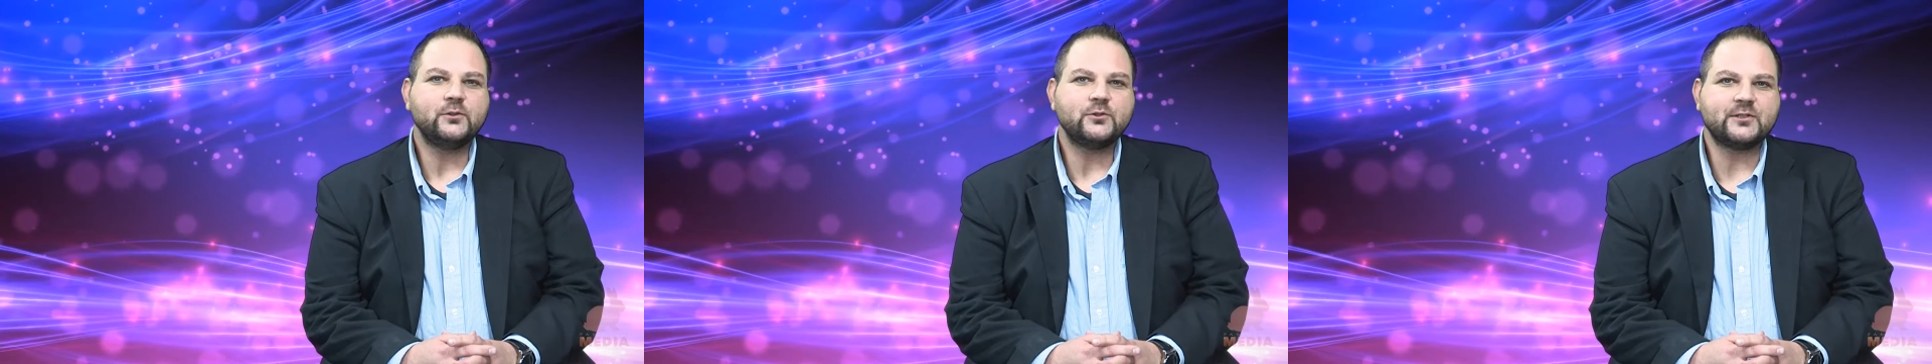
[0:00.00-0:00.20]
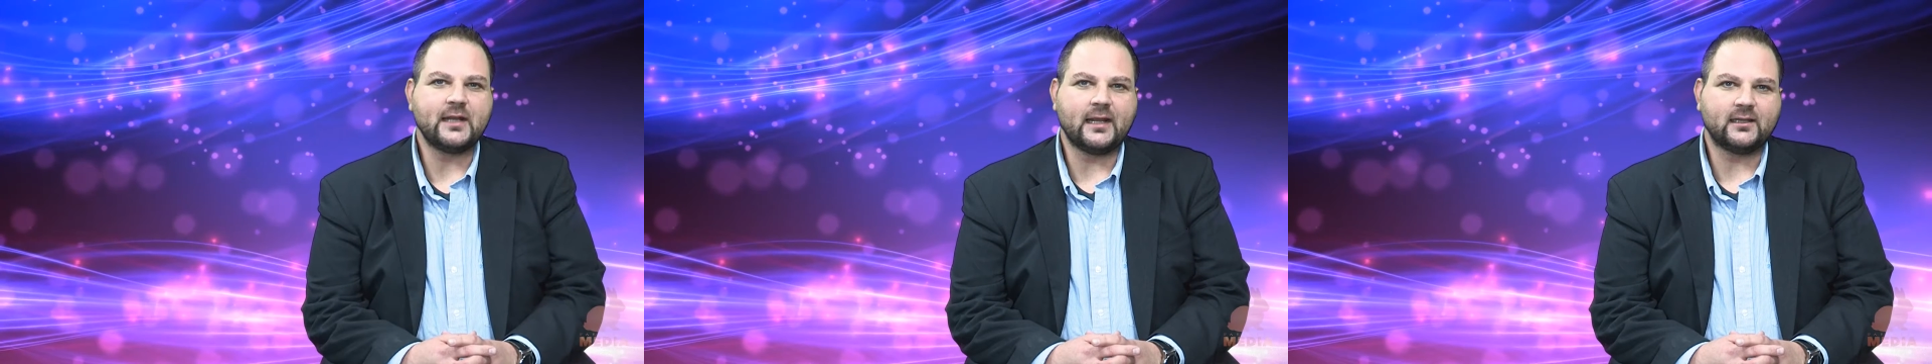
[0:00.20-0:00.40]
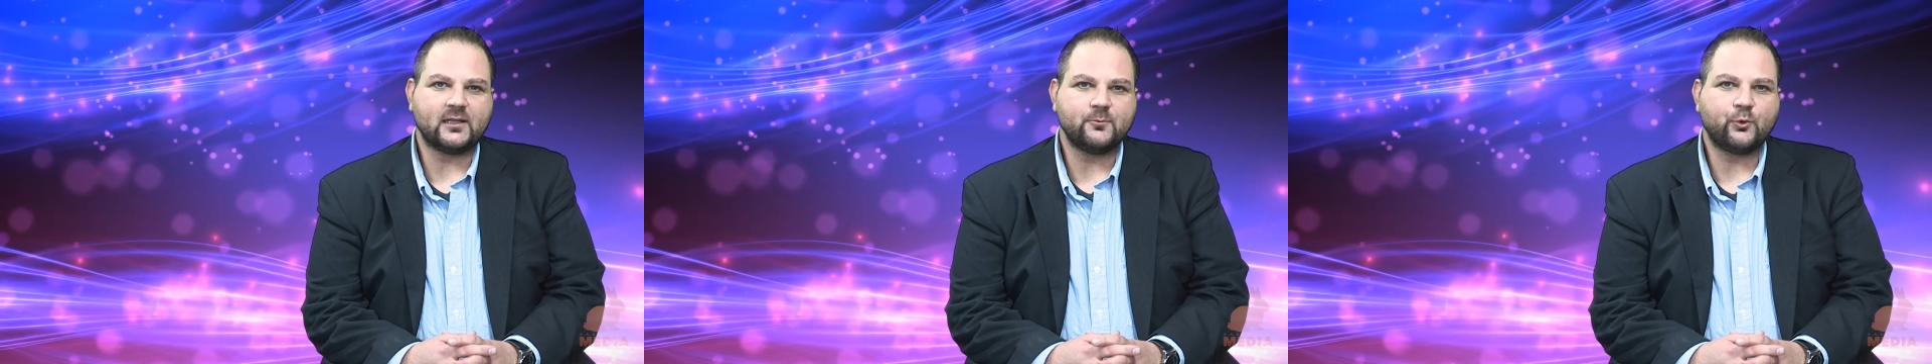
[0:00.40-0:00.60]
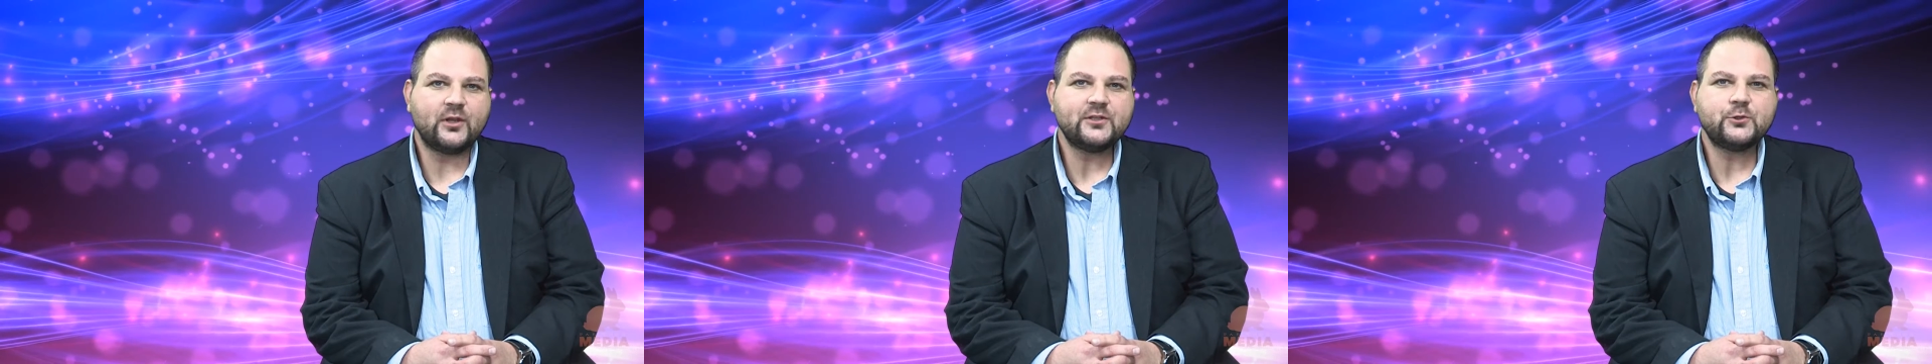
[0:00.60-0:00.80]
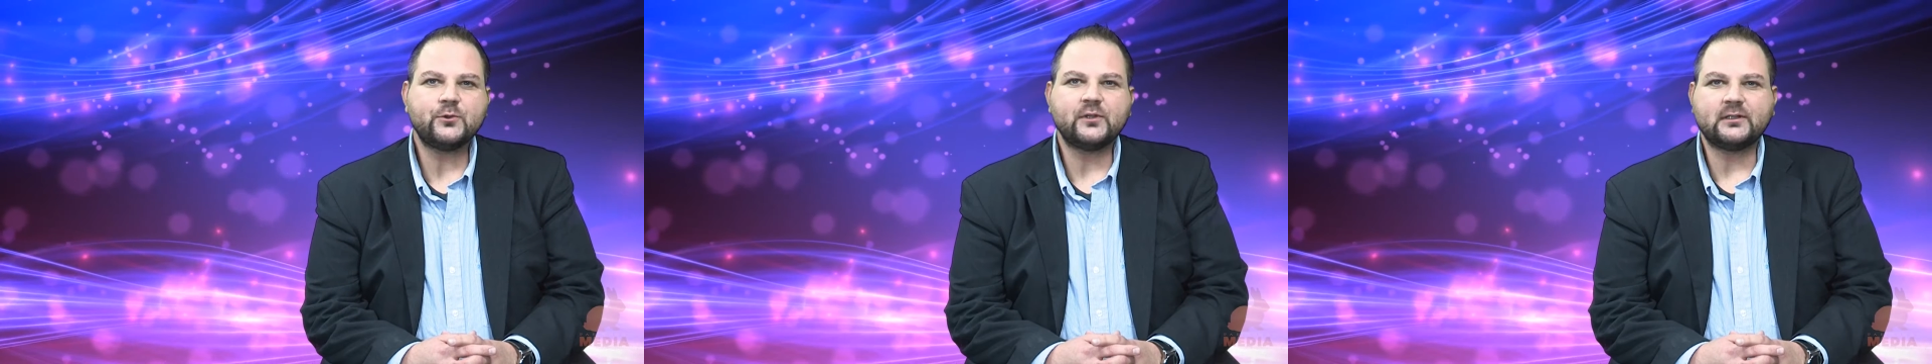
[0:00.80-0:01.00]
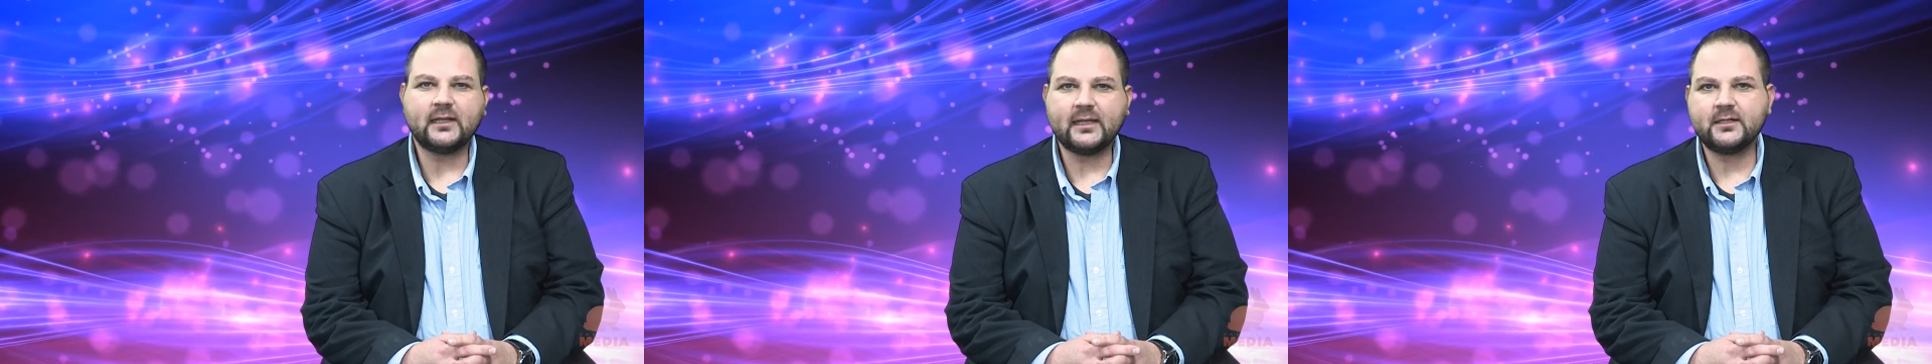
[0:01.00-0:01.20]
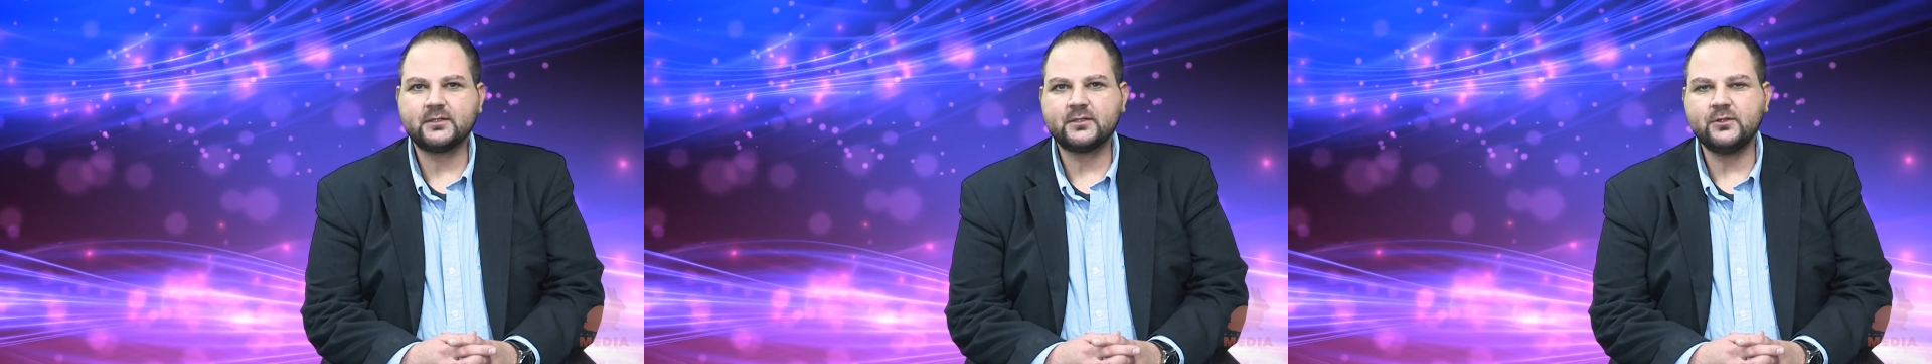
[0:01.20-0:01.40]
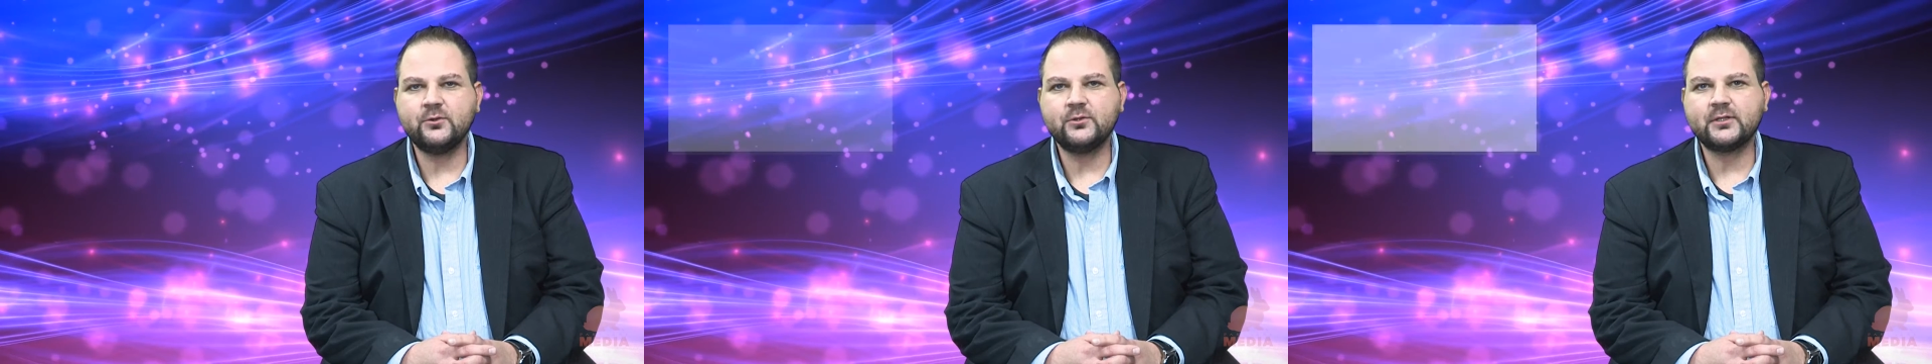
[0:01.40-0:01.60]
News Daily brings you the
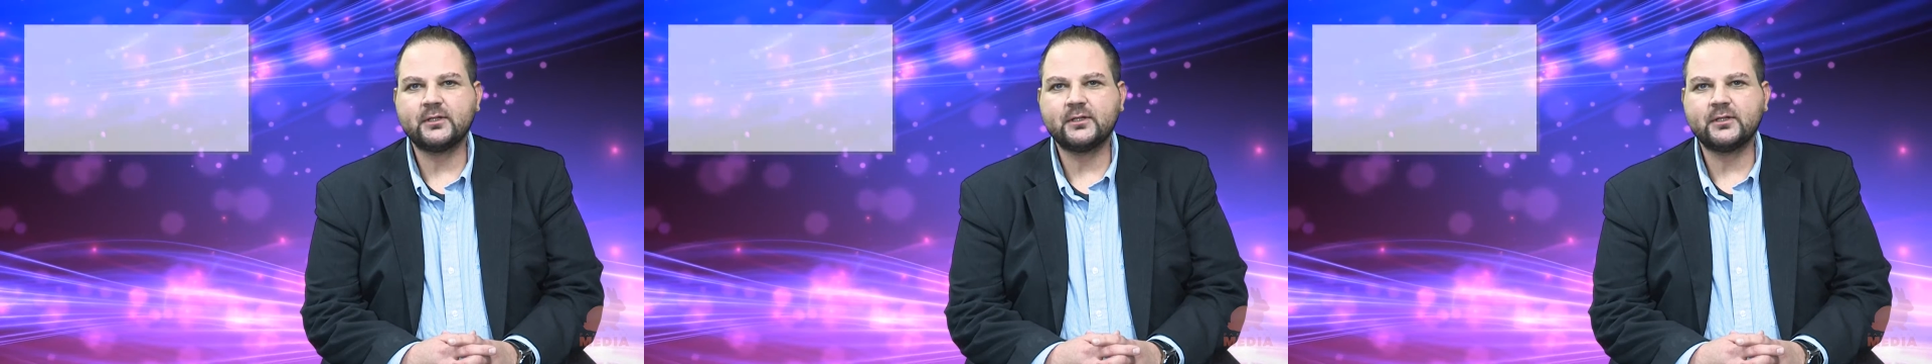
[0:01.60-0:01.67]
latest news